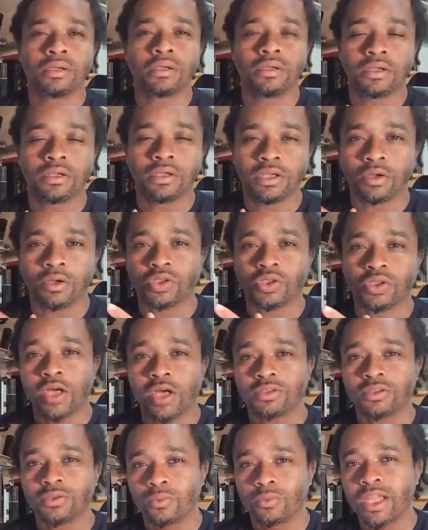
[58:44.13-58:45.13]
you know, throughout
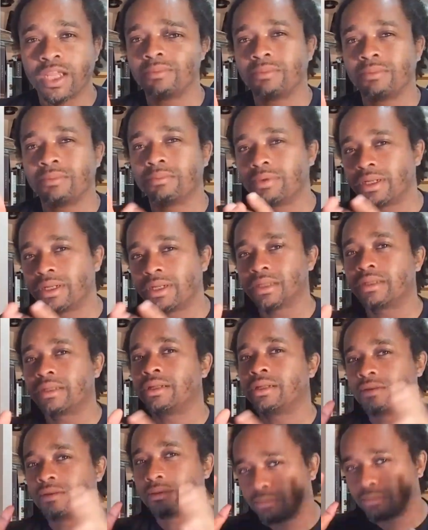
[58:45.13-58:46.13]
the way, but
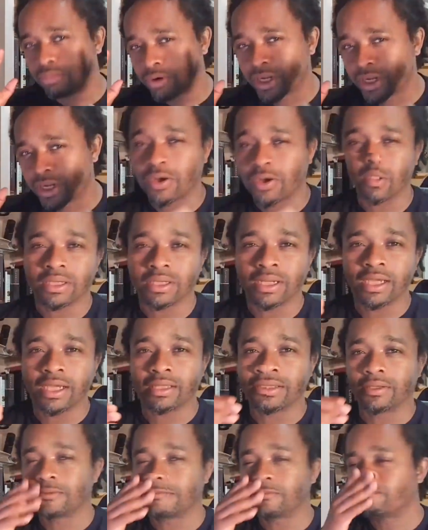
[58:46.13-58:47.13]
bring it all
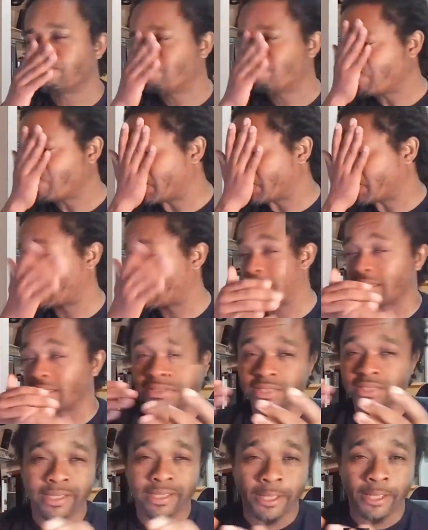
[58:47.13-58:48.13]
together. Because like I
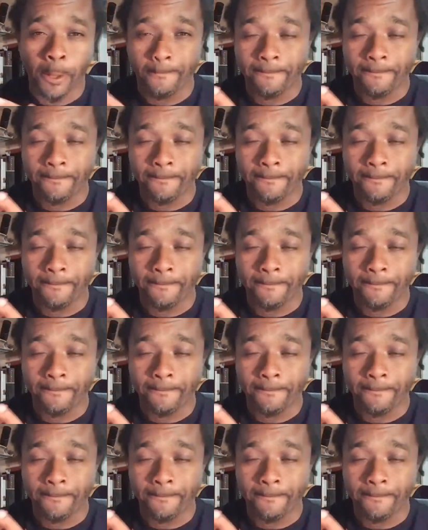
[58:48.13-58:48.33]
said,